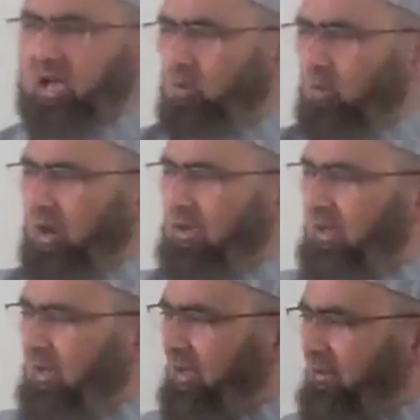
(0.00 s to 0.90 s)
who are
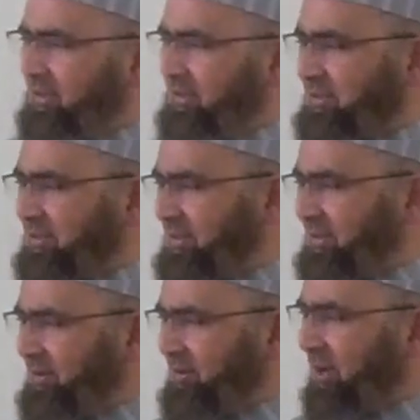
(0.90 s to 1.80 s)
digging this
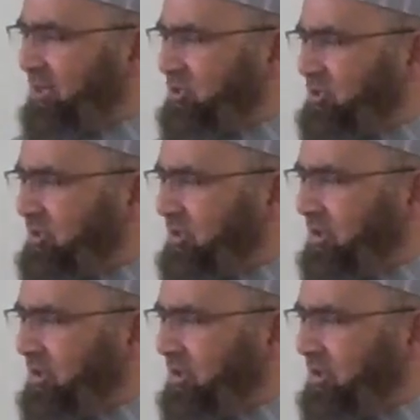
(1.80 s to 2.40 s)
trench.